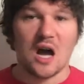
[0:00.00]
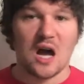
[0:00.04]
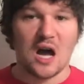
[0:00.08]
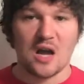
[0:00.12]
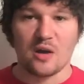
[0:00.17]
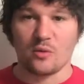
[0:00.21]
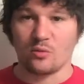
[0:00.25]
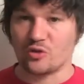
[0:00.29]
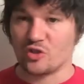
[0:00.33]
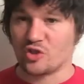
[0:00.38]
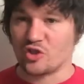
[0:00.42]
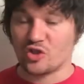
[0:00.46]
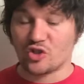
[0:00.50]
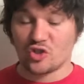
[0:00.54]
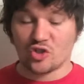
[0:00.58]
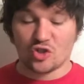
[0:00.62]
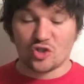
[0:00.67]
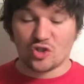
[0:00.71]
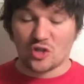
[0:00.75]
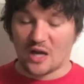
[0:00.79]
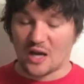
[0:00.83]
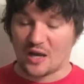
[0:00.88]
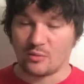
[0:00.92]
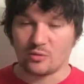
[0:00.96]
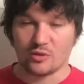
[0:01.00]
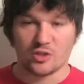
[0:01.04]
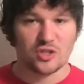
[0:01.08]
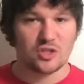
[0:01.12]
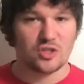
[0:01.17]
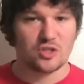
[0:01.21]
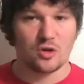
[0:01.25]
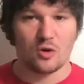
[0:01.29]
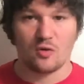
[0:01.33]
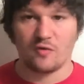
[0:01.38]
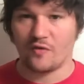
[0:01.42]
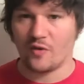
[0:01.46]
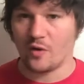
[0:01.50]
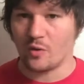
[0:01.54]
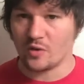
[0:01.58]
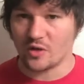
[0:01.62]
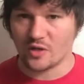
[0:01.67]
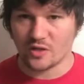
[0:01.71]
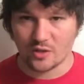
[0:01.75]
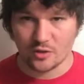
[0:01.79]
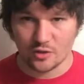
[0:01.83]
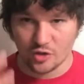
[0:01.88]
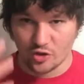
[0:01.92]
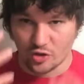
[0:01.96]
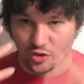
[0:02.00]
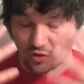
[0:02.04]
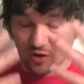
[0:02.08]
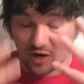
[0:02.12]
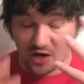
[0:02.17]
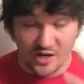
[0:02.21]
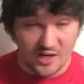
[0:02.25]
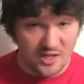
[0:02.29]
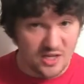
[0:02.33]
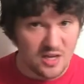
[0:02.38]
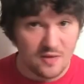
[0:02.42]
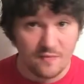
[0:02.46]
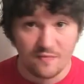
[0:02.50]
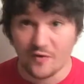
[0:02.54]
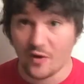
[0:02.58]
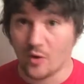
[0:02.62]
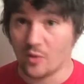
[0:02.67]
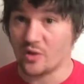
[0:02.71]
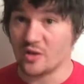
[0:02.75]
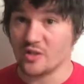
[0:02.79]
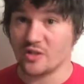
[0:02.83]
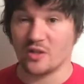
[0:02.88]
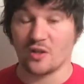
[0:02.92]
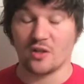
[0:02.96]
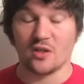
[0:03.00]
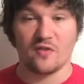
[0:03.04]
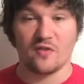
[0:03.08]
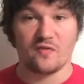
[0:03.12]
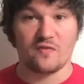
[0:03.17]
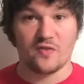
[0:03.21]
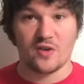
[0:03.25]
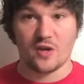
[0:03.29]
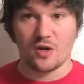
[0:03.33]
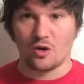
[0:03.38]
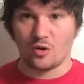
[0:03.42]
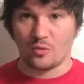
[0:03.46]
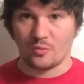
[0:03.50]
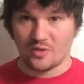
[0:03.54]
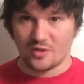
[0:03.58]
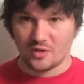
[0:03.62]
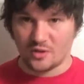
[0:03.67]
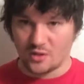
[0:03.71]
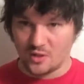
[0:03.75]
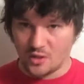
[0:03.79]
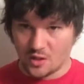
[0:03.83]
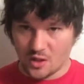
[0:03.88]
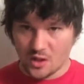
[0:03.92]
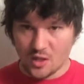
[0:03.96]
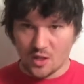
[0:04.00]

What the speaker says: I was so focused on just trying to keep focused on the film and